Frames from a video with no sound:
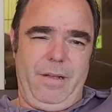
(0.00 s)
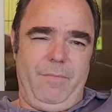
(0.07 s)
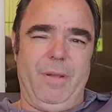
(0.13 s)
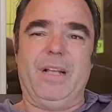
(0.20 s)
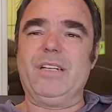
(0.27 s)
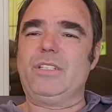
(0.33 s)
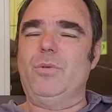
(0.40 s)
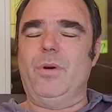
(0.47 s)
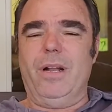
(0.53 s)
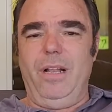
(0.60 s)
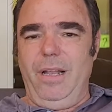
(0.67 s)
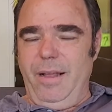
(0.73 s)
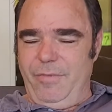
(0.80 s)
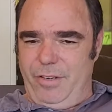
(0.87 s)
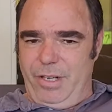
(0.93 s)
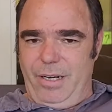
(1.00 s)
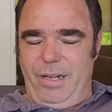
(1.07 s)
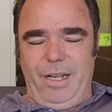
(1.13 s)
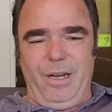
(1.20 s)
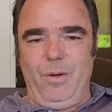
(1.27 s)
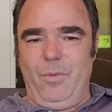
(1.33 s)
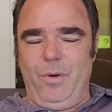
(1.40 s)
Because I want to lift it.
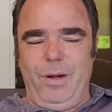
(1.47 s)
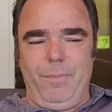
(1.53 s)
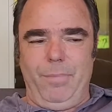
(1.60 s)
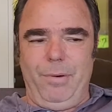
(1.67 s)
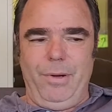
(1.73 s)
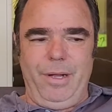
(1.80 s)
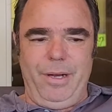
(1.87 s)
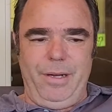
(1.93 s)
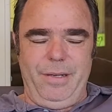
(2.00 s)
I don't want to put